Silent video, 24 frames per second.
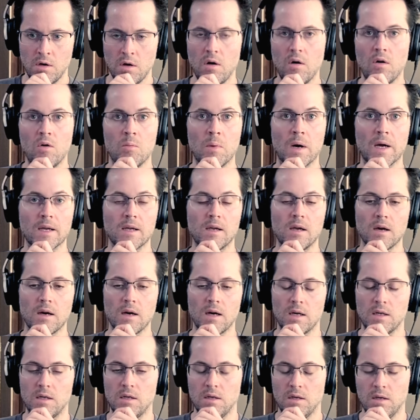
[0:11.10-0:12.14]
Oh my
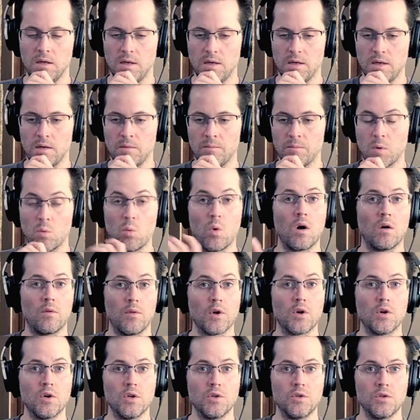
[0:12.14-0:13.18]
god. Well,
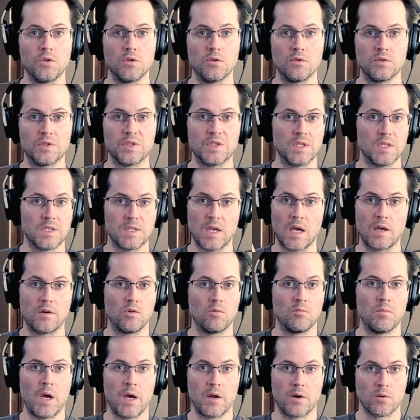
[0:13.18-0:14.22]
the good news is that
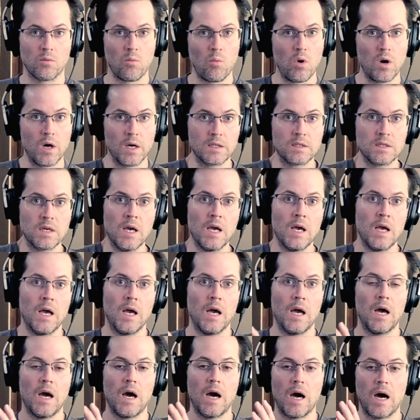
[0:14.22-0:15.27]
no matter what,
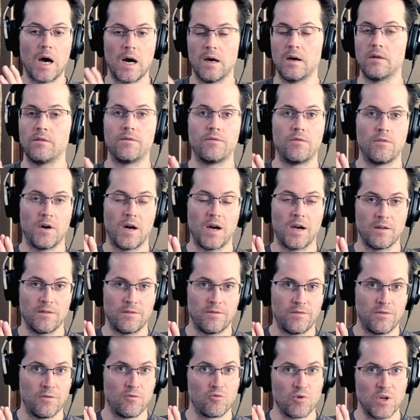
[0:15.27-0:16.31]

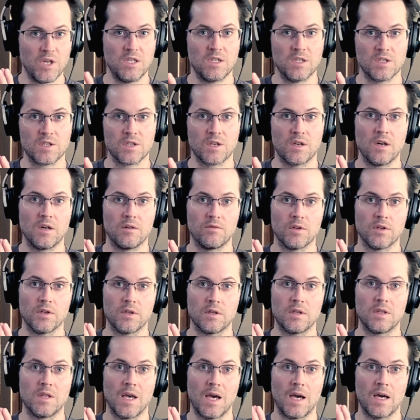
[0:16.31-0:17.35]
I've
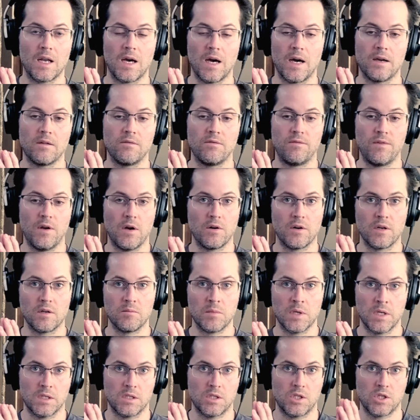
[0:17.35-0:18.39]
rediscovered that I very
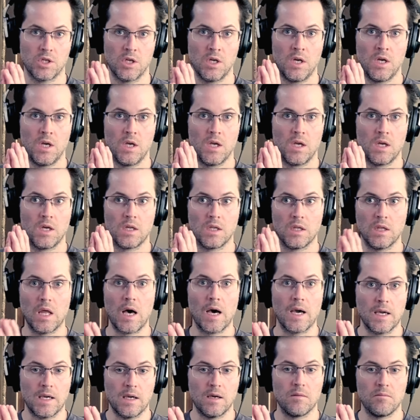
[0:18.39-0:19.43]
much
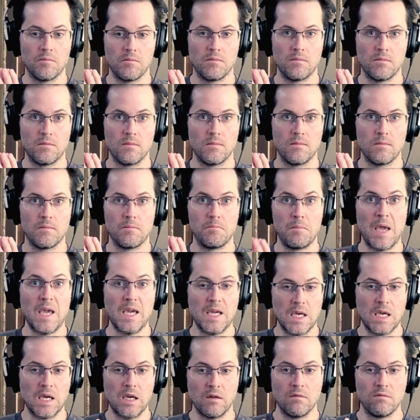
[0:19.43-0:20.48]
like
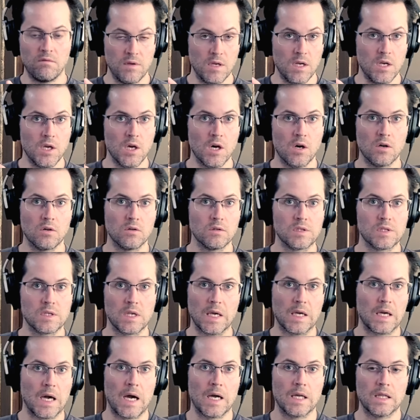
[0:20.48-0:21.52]
making videos.
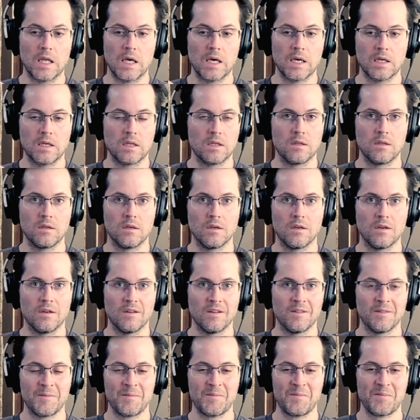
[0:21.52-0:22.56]
Like, I like
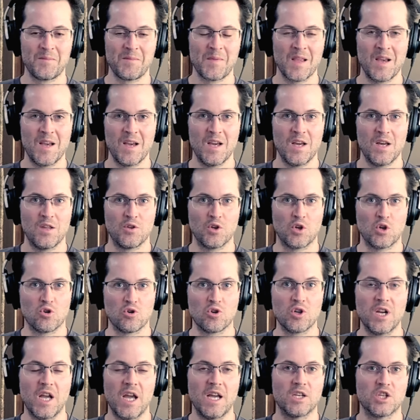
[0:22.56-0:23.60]
the
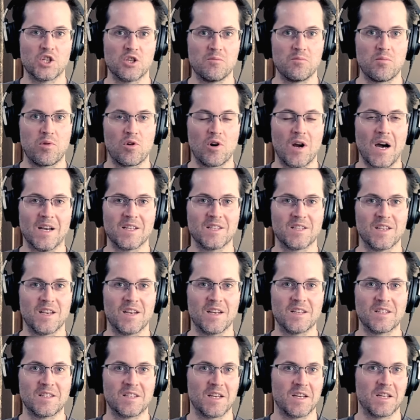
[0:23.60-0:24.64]
creation
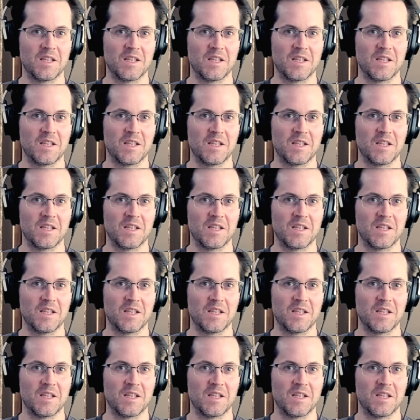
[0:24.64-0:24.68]
process.